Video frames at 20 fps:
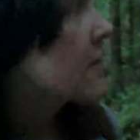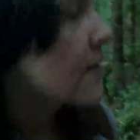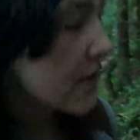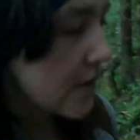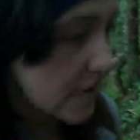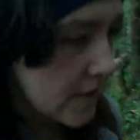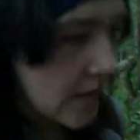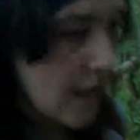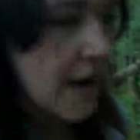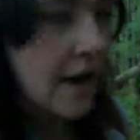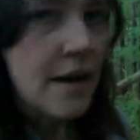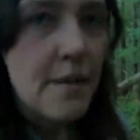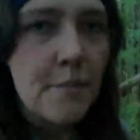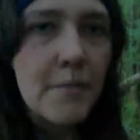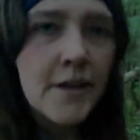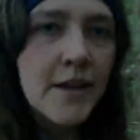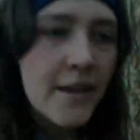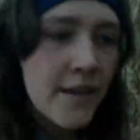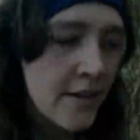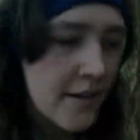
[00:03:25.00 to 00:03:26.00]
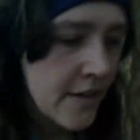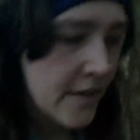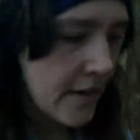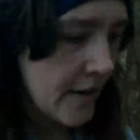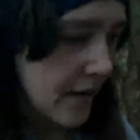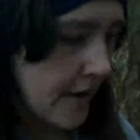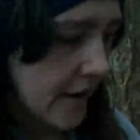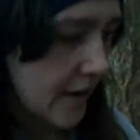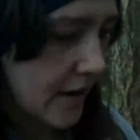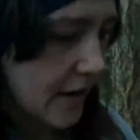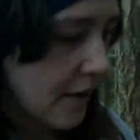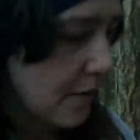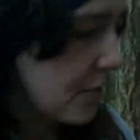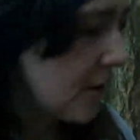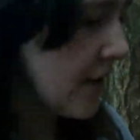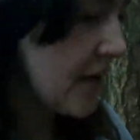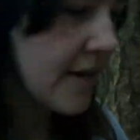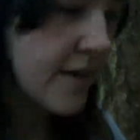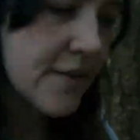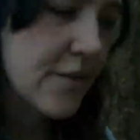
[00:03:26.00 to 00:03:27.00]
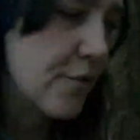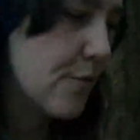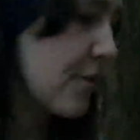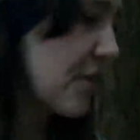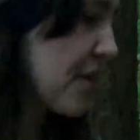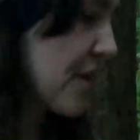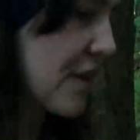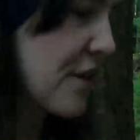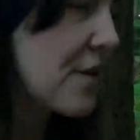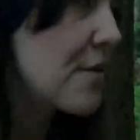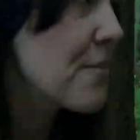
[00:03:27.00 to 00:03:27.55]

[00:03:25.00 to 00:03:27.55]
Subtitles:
to climb. It's a really